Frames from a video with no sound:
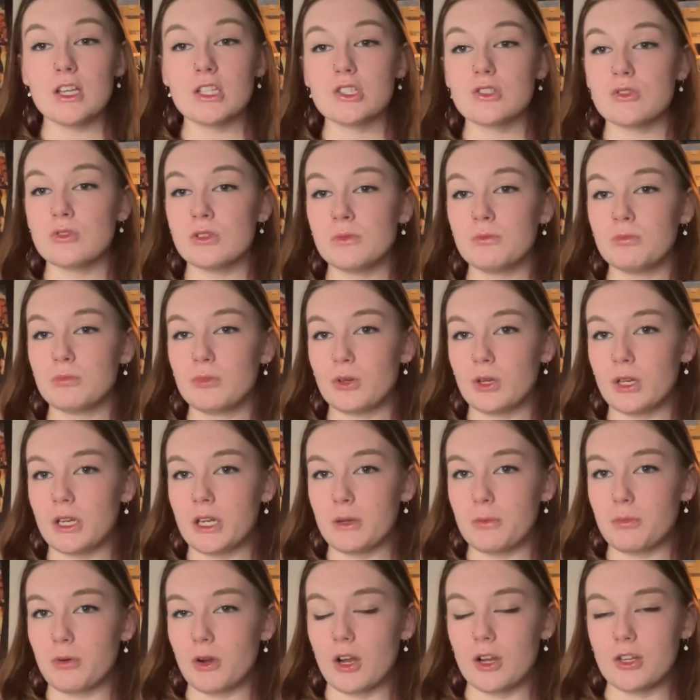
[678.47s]
a shrimp
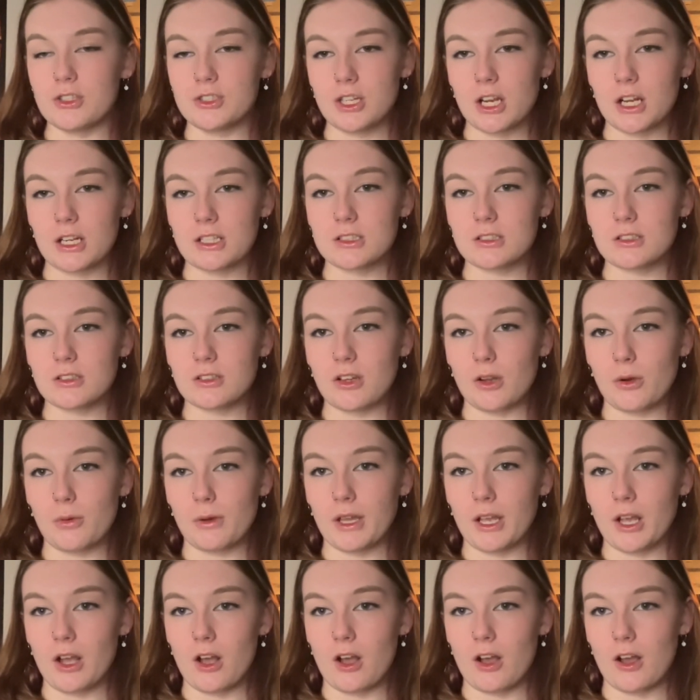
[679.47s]
breeding project
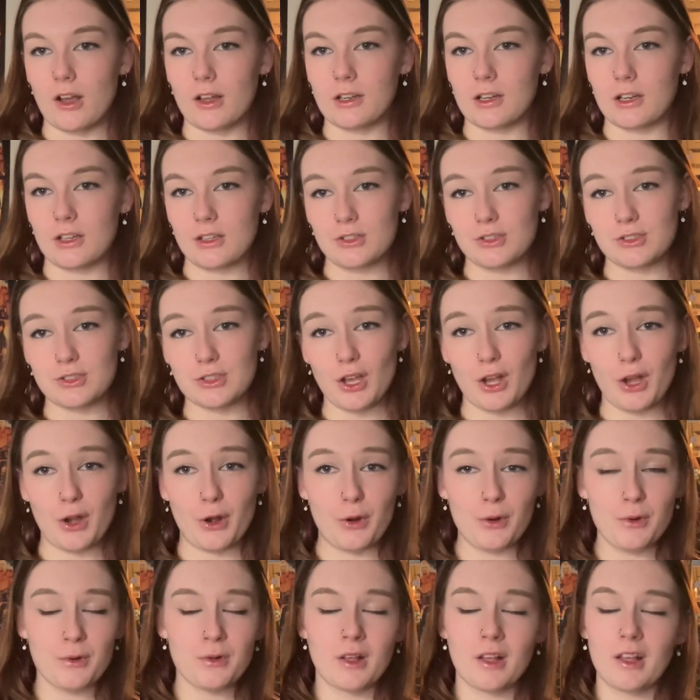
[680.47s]
going on,
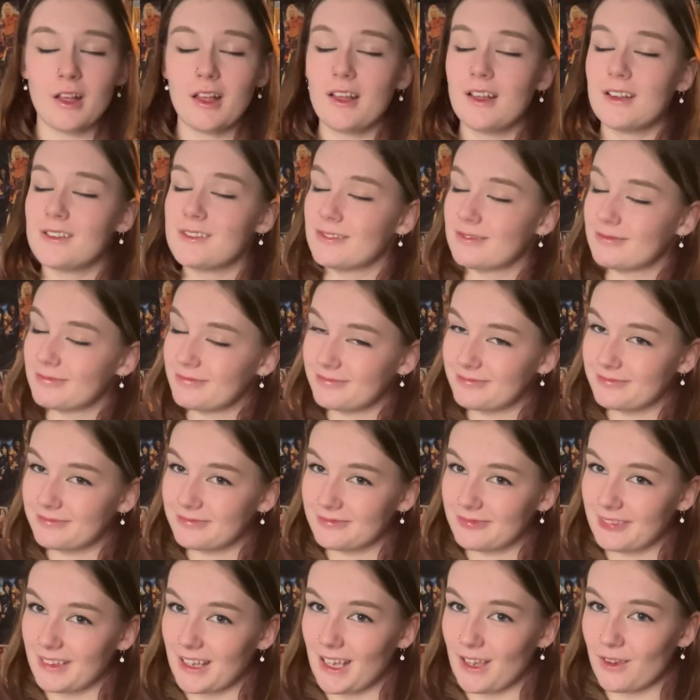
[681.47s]
so
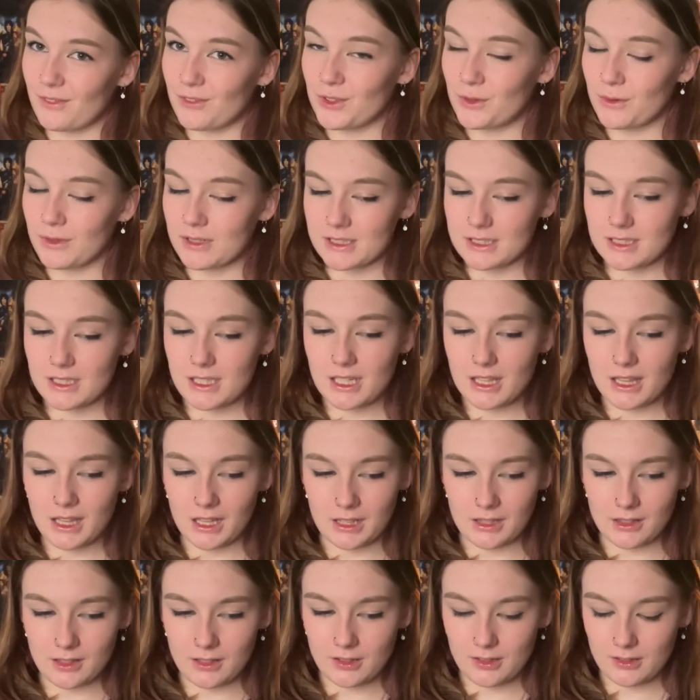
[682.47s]
if you want to see
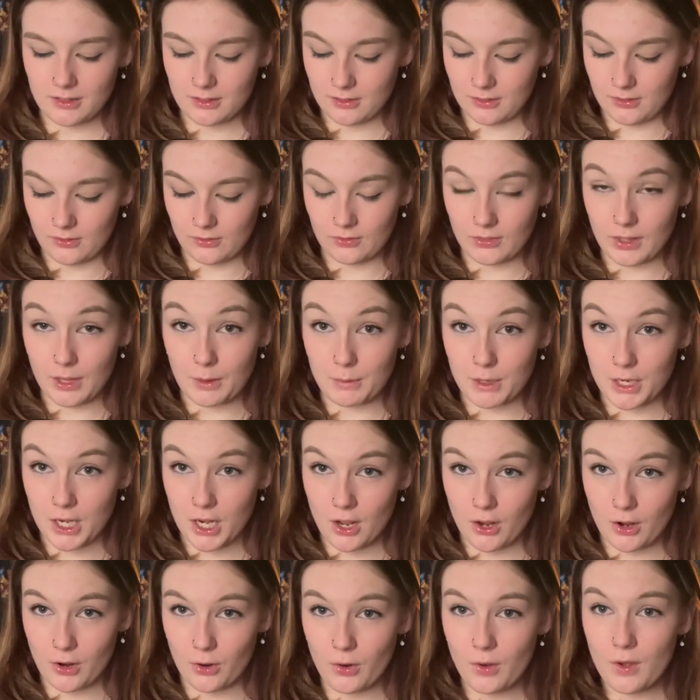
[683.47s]
anything, let me
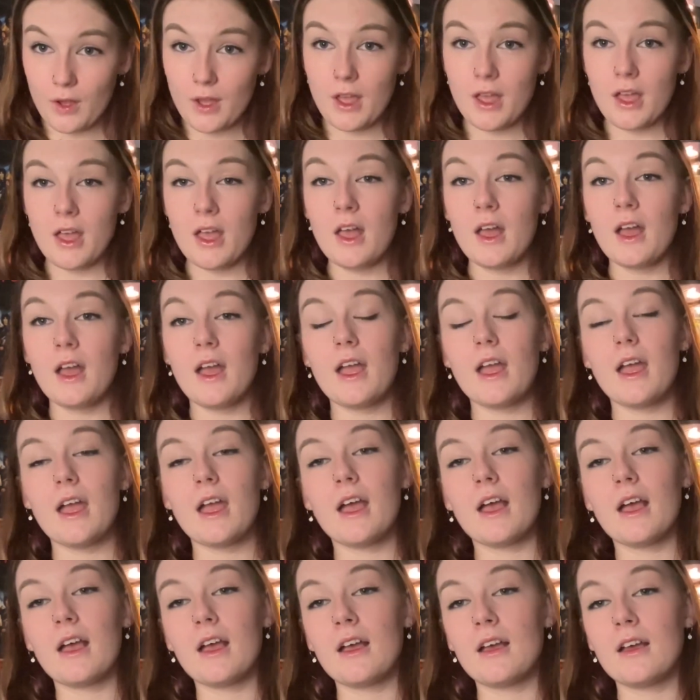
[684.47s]
know,
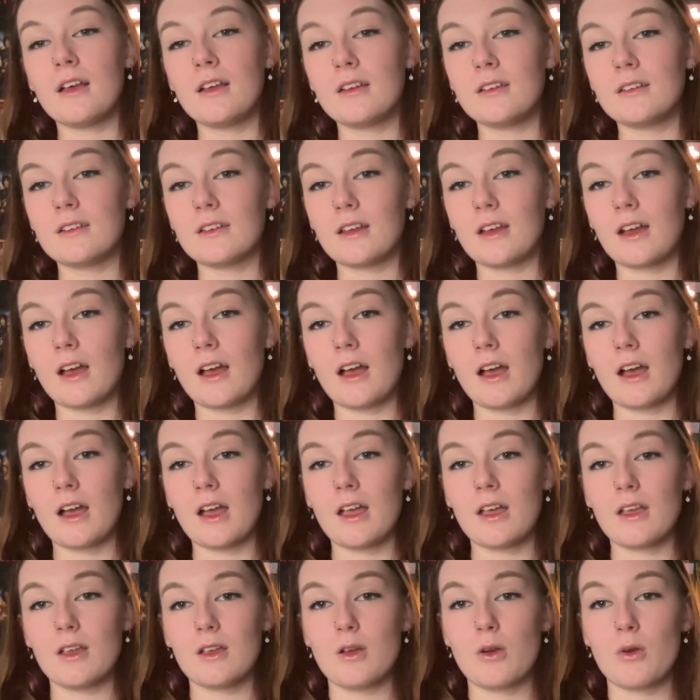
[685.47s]
and
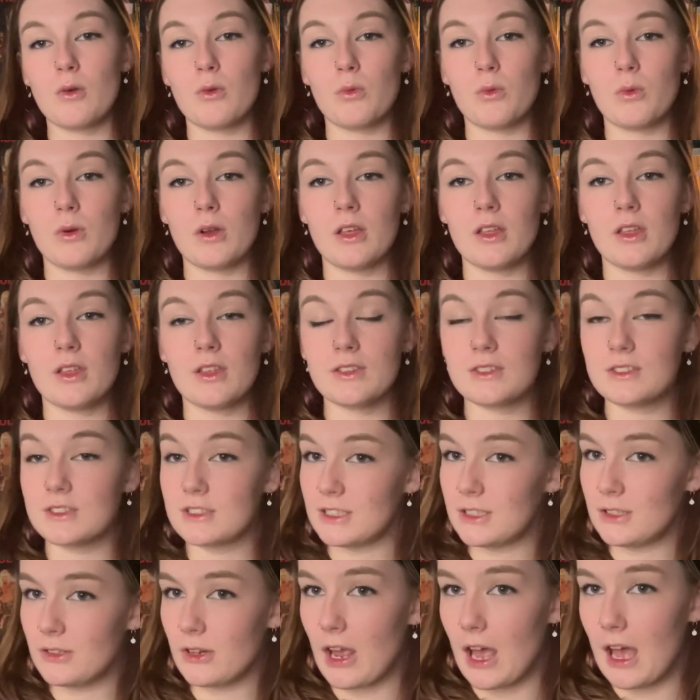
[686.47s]
I will
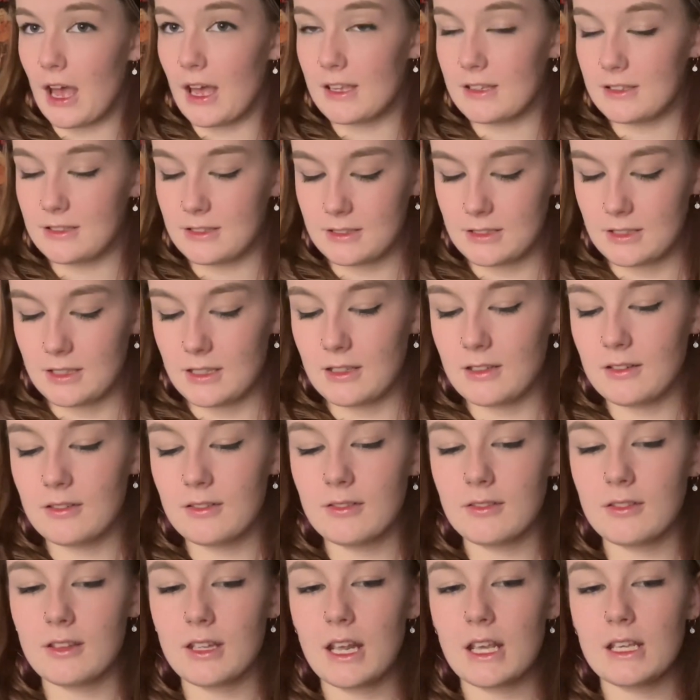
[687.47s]
see you guys in
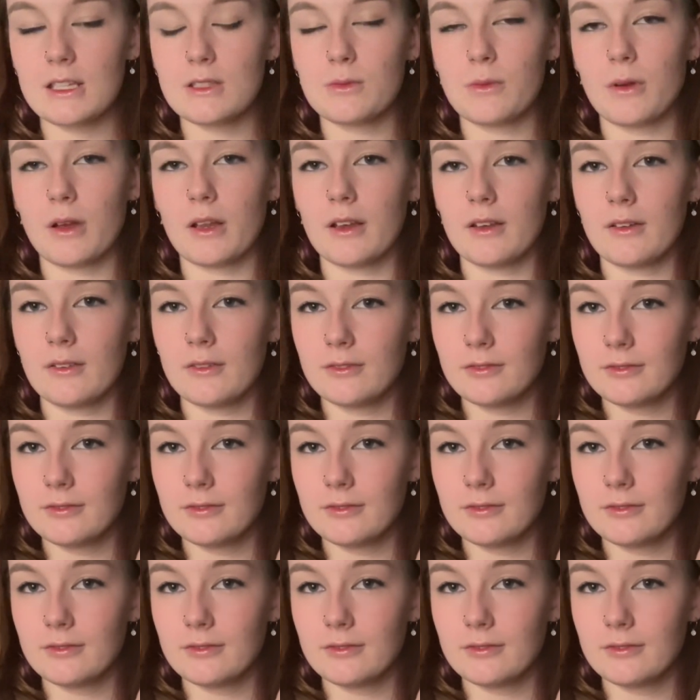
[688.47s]
the next one.